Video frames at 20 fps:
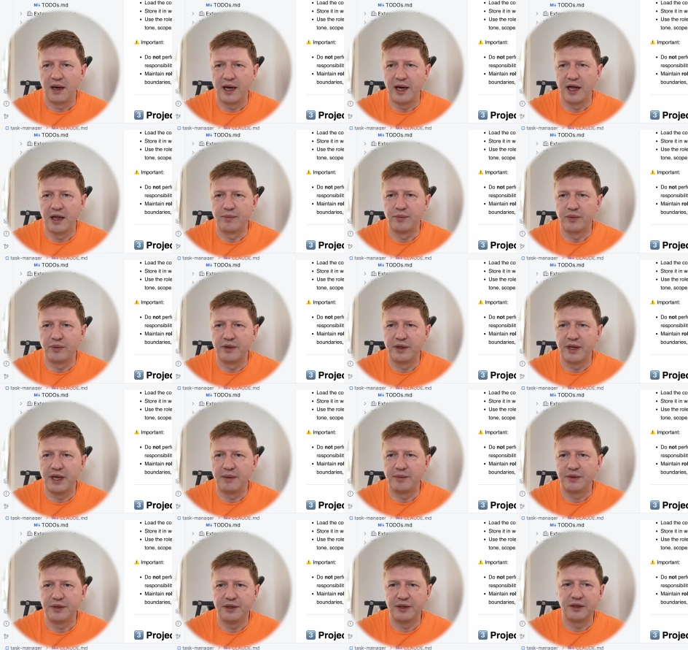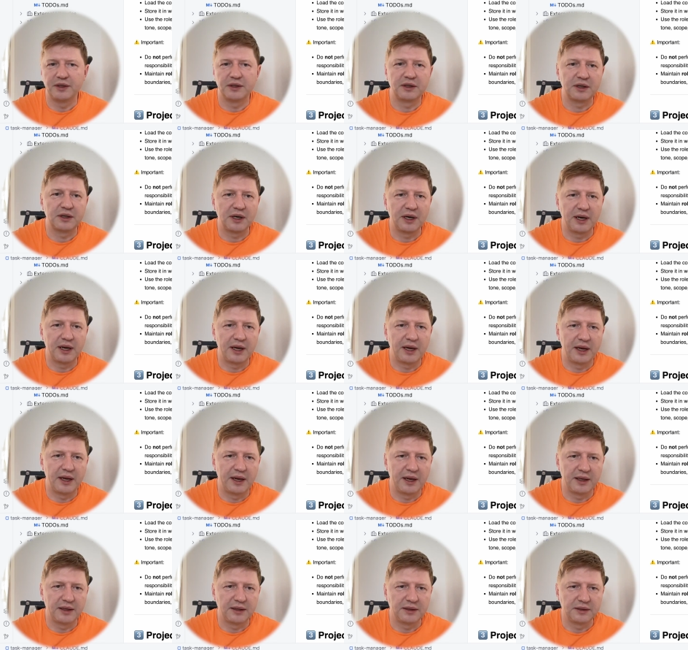I'll put the name here
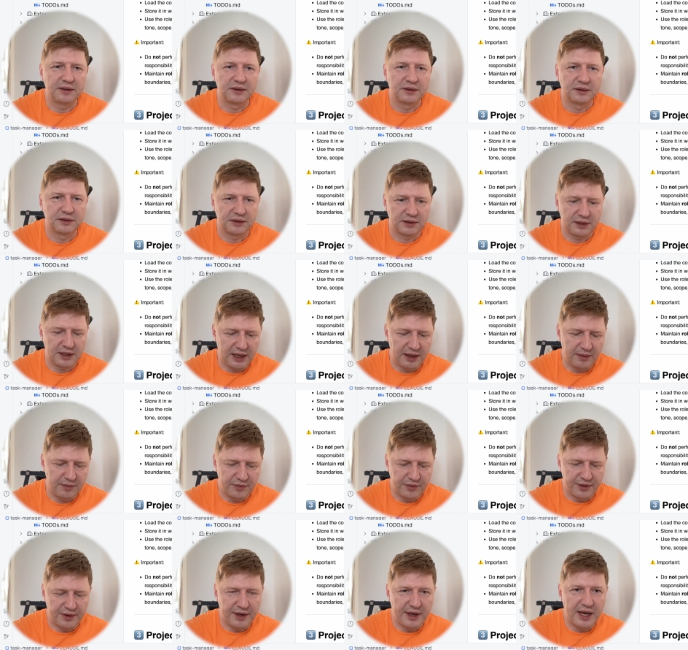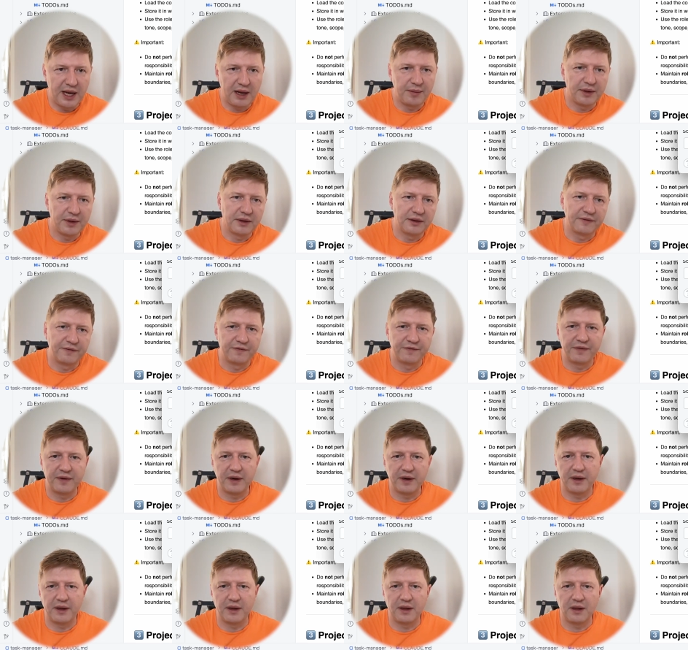and I'm renaming the
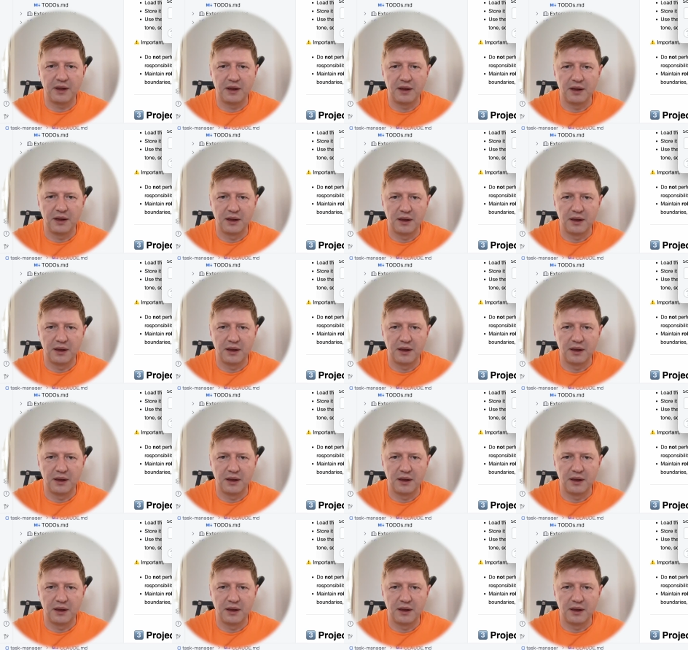file.